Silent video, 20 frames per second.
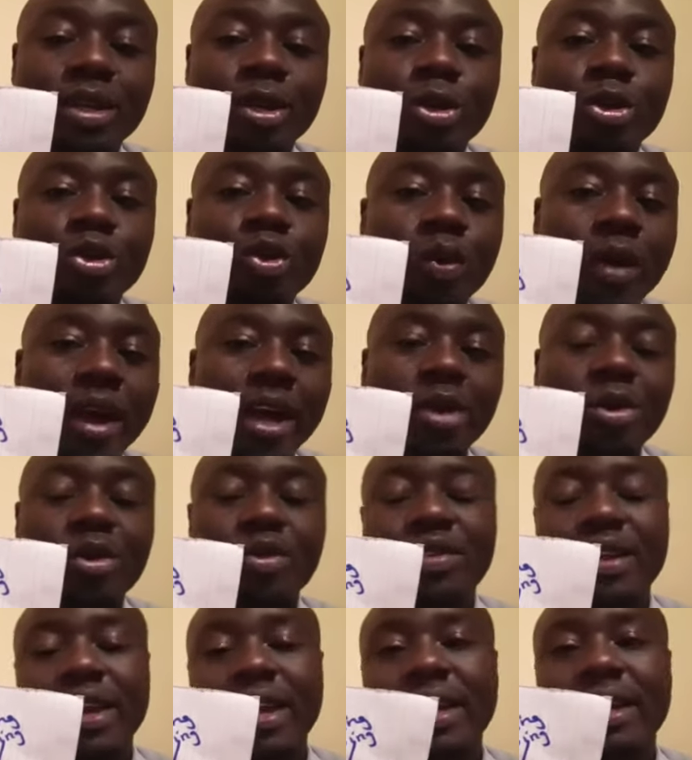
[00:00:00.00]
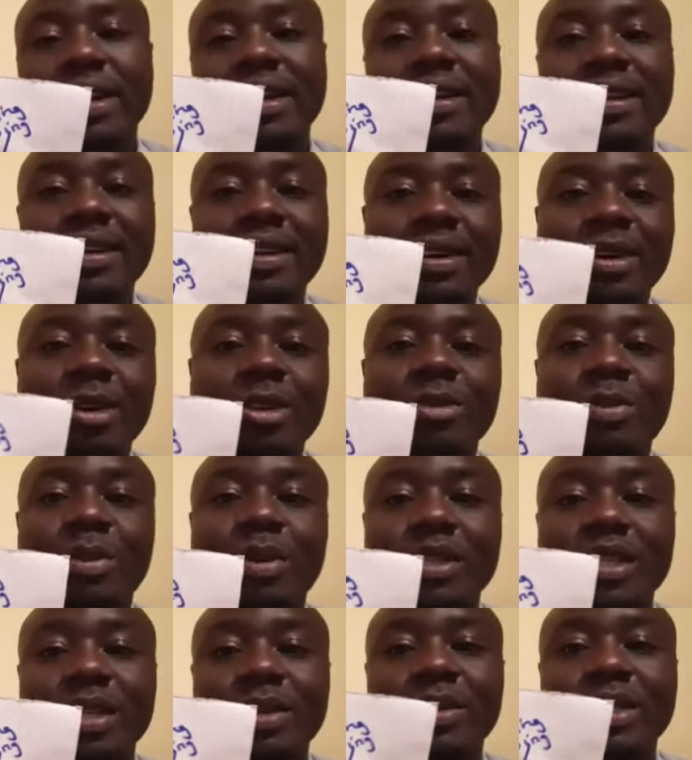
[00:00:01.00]
So where do you think
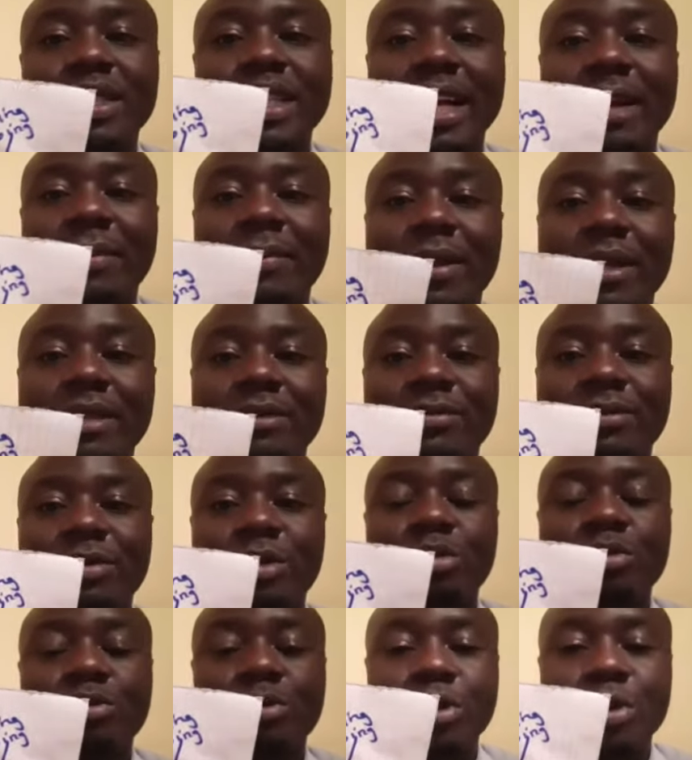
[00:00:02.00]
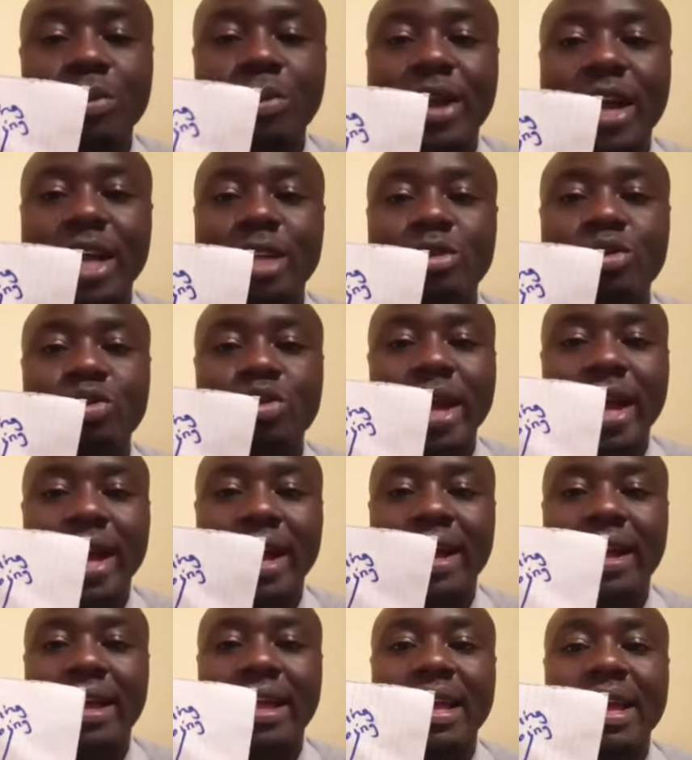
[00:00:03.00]
osmosis will take place? From where to where?
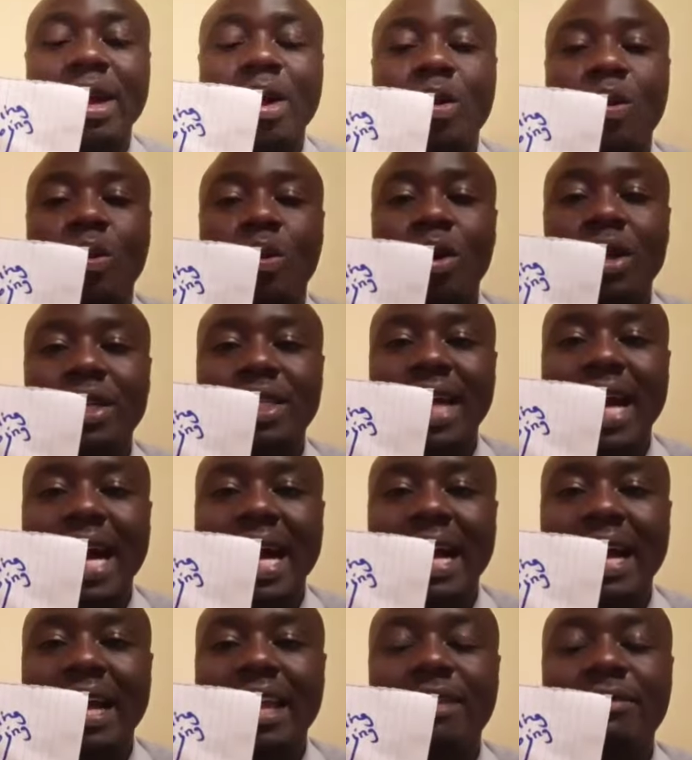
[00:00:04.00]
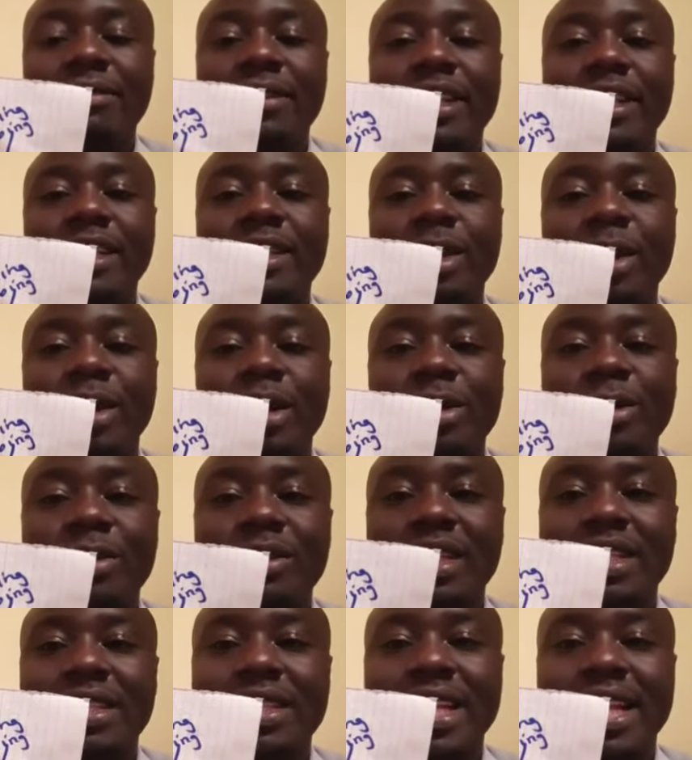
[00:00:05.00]
Water, if it is lowly
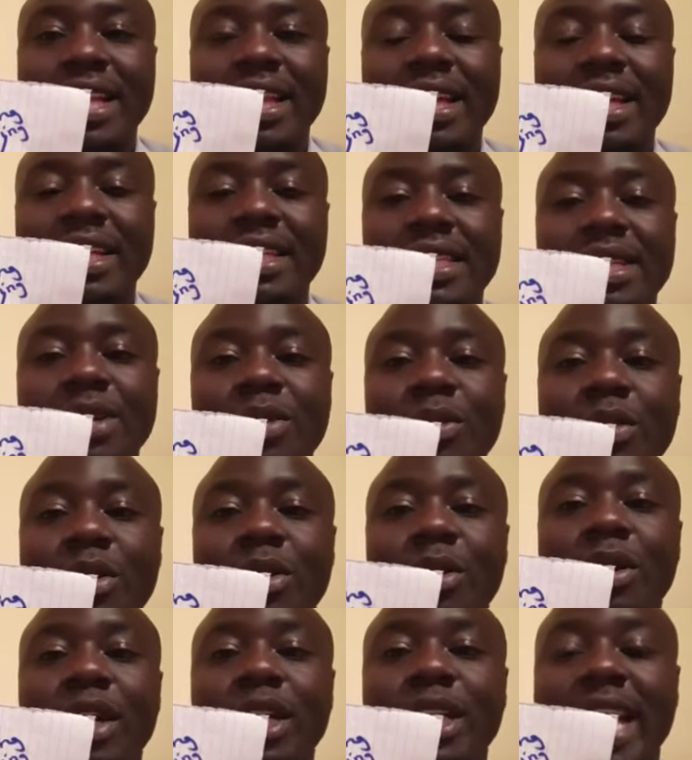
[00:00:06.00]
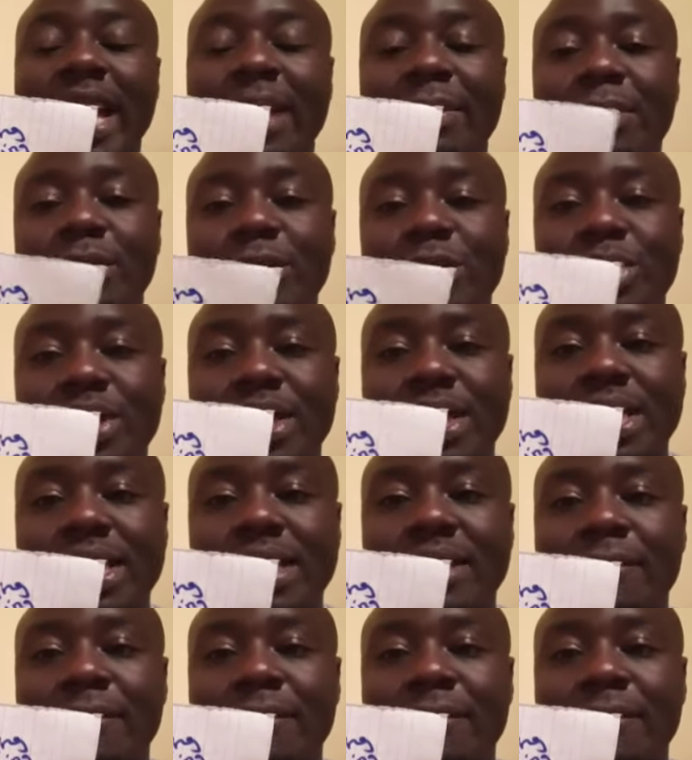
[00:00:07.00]
concentrated, we call it hypotonic.